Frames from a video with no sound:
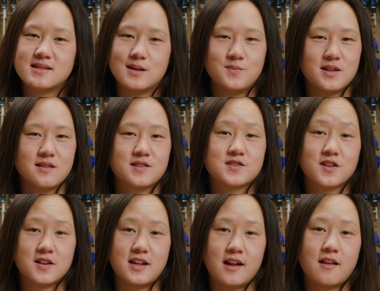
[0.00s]
something
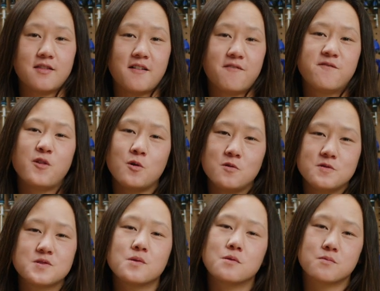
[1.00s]
sturdy that
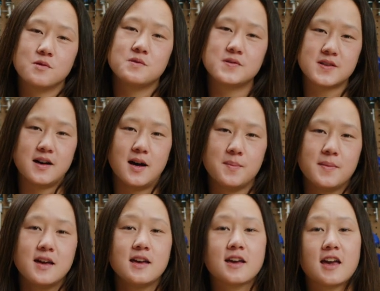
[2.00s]
folds or rolls up.
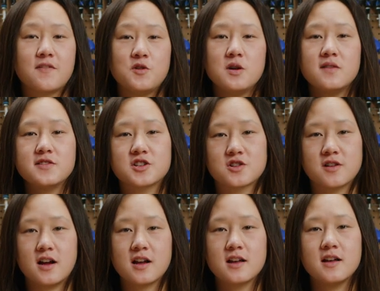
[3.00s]
If you have a
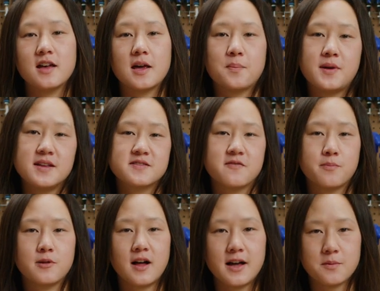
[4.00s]
truck, a piece of
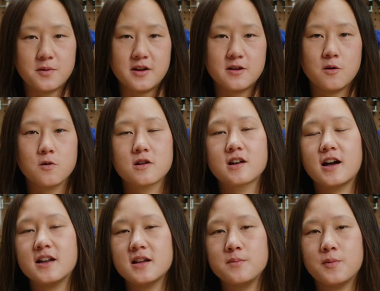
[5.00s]
plywood, or a
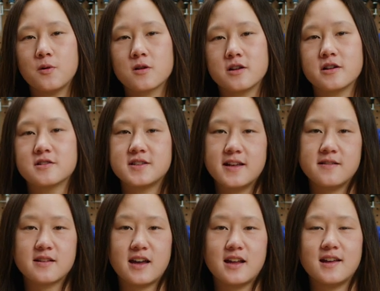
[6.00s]
cutting board on your
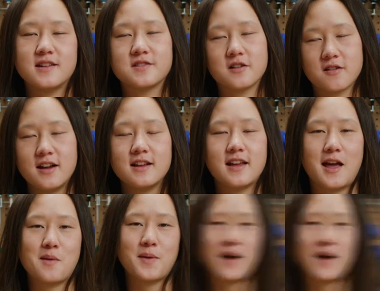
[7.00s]
tailgate is a great camp